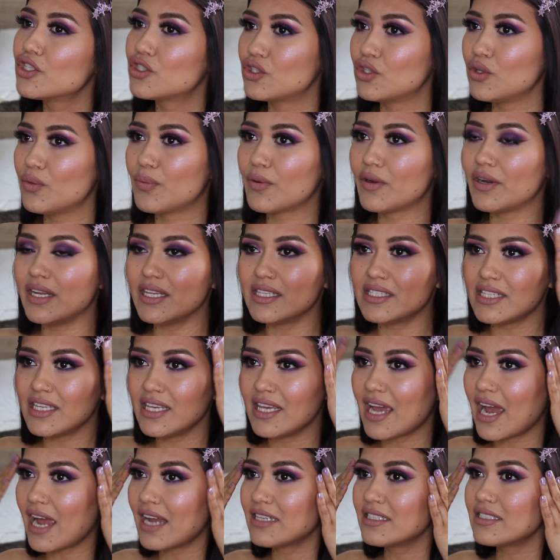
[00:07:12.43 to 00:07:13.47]
super easy.
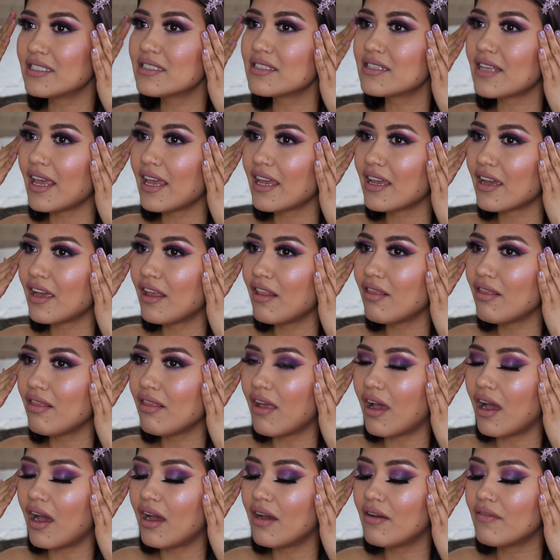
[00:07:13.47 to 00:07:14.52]
I just like
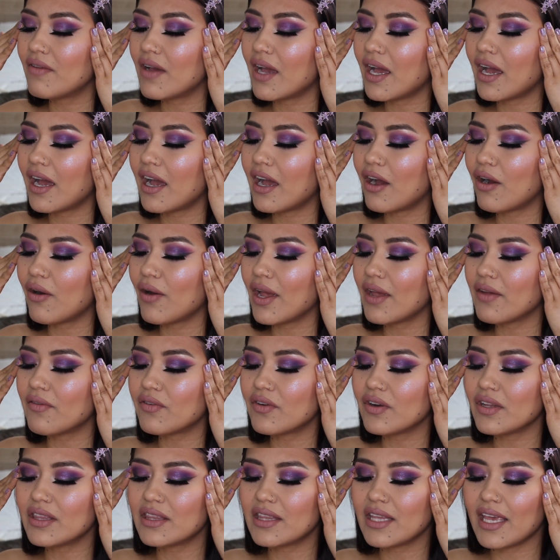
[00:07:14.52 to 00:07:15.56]
love how
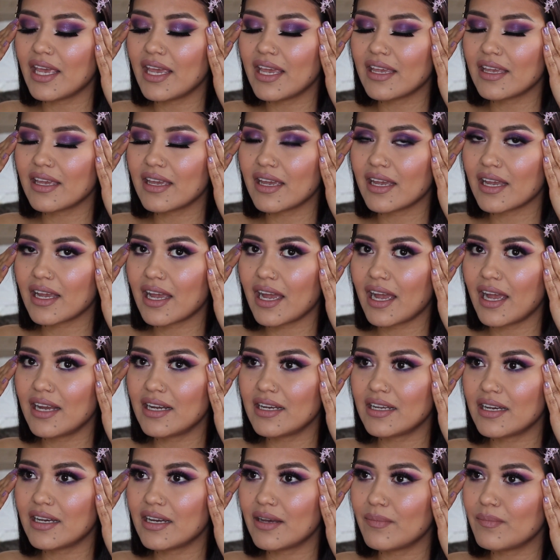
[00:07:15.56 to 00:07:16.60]
everything kind
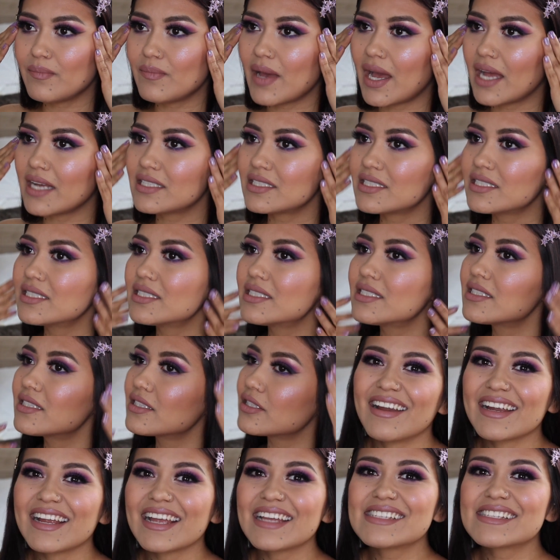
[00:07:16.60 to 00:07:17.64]
of matches.
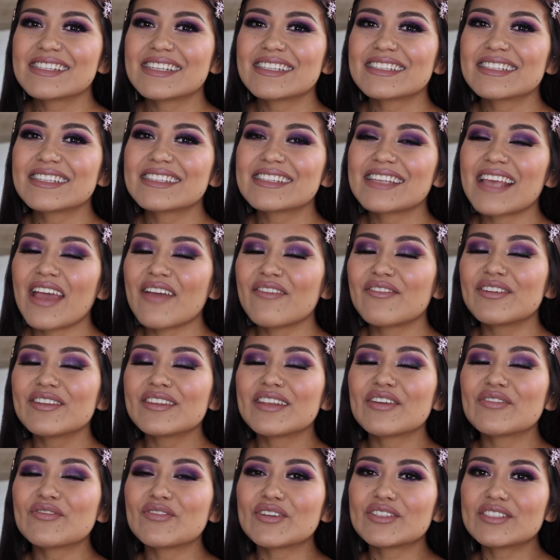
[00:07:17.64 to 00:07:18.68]
Alright guys, this is
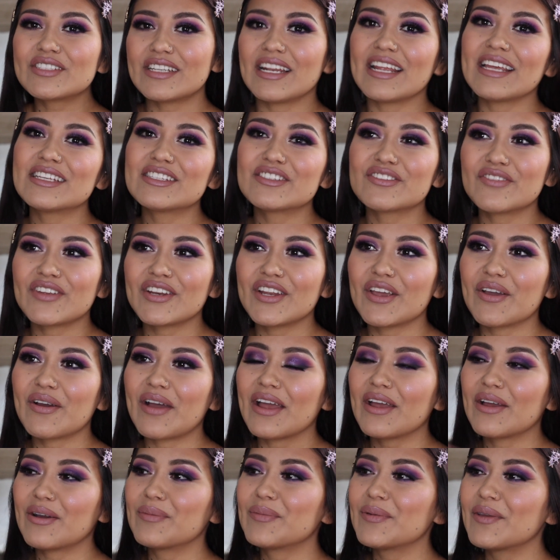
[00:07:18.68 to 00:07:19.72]
everything for today's video.
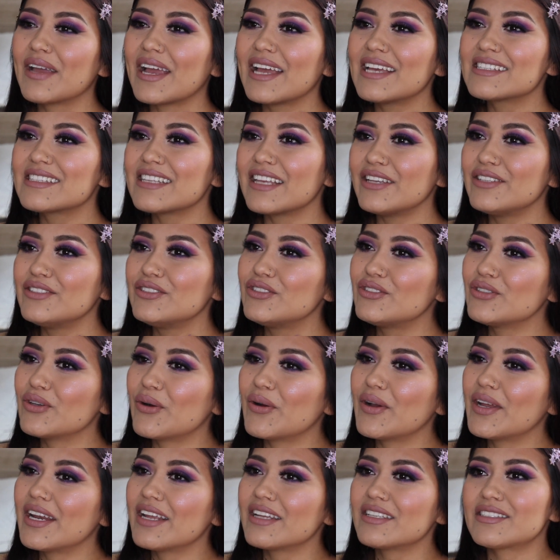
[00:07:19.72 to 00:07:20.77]
I hope you guys
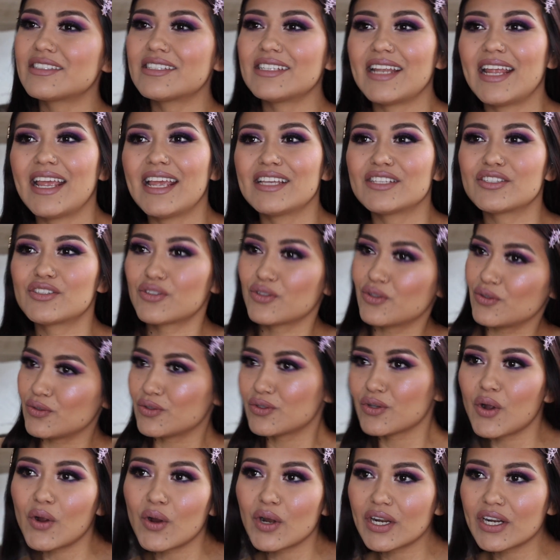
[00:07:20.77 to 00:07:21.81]
enjoyed today's
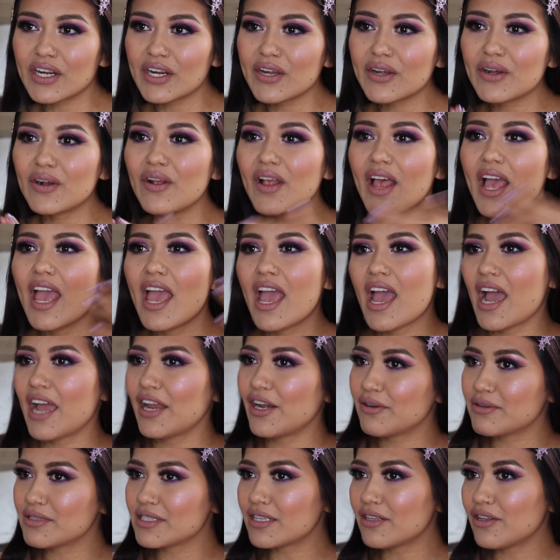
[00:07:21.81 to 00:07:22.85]
tutorial. I
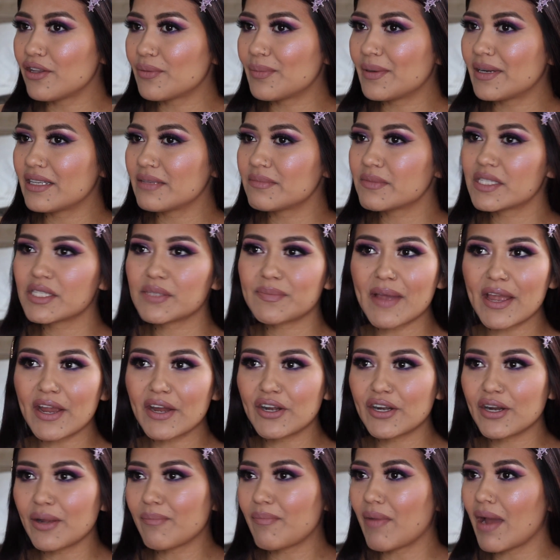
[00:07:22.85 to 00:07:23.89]
know I was a little bit
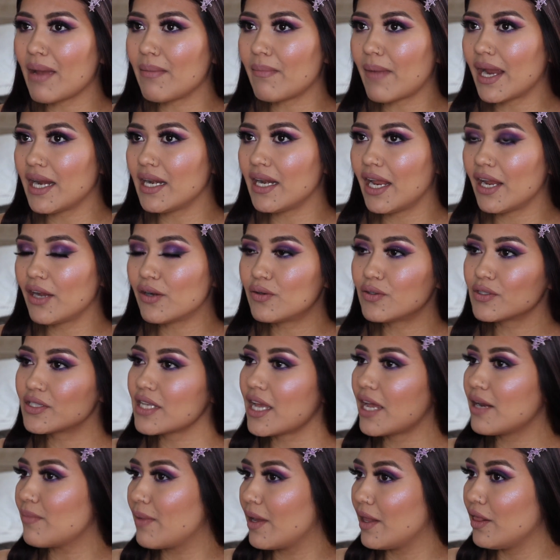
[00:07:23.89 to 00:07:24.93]
inspired by my nails
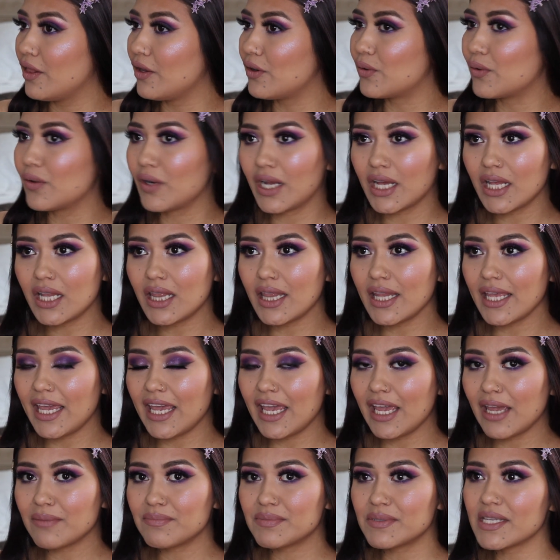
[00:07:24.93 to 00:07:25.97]
and my little
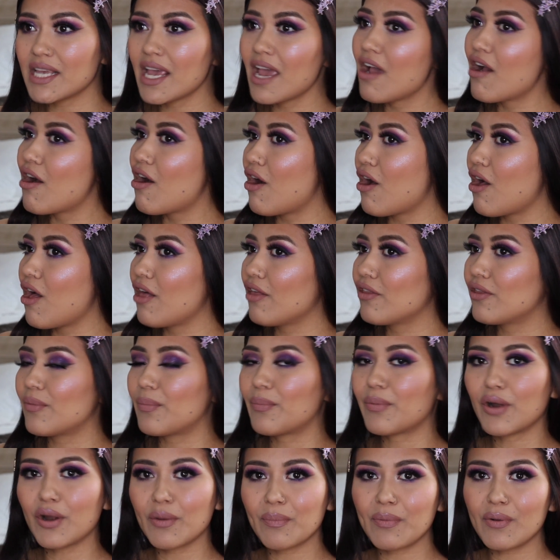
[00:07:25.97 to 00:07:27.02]
clips, all the
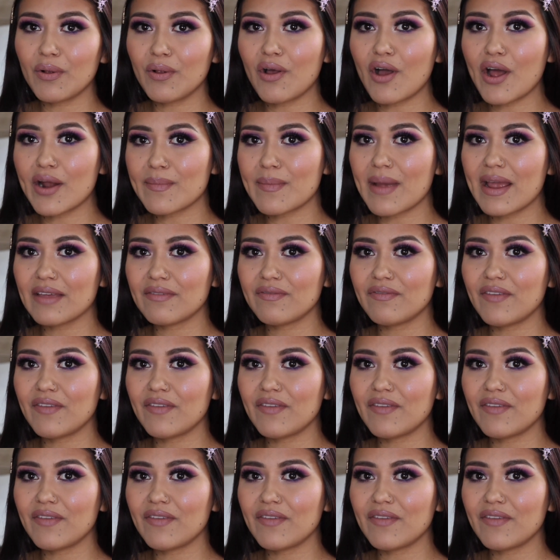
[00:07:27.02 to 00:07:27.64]
purple on my